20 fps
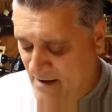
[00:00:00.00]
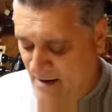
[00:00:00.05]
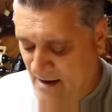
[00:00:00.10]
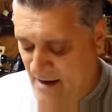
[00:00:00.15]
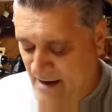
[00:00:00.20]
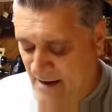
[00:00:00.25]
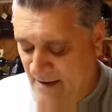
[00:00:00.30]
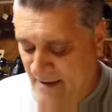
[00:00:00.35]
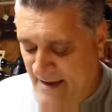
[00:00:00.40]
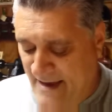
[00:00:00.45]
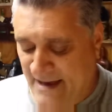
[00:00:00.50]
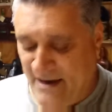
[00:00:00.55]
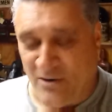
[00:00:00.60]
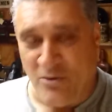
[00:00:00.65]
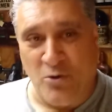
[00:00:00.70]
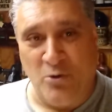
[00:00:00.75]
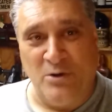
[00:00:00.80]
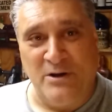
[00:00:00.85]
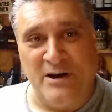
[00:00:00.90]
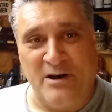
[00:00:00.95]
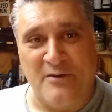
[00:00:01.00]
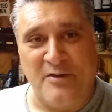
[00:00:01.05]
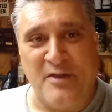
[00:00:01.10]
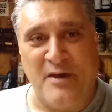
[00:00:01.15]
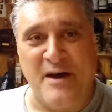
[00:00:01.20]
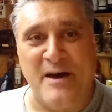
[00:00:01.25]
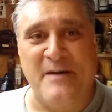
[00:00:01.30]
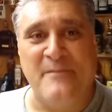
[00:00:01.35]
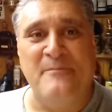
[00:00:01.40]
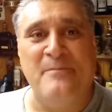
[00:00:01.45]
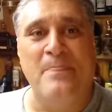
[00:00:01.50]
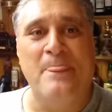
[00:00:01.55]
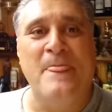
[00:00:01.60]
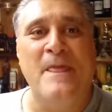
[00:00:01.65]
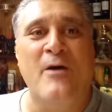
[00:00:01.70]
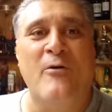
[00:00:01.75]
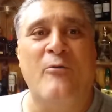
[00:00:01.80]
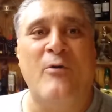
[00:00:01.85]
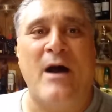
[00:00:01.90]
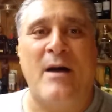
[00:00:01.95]
Uh, and a cool little thing,
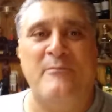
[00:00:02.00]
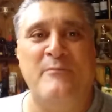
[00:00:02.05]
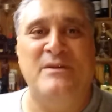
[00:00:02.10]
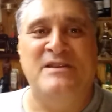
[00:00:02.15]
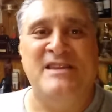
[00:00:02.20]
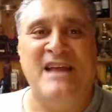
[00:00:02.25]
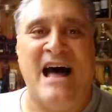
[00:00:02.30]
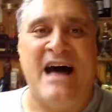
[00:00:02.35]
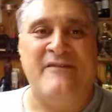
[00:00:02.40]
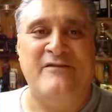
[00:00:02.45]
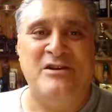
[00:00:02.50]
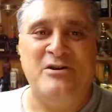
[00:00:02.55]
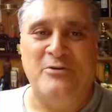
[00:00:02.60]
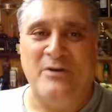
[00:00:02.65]
Rob Mondavi,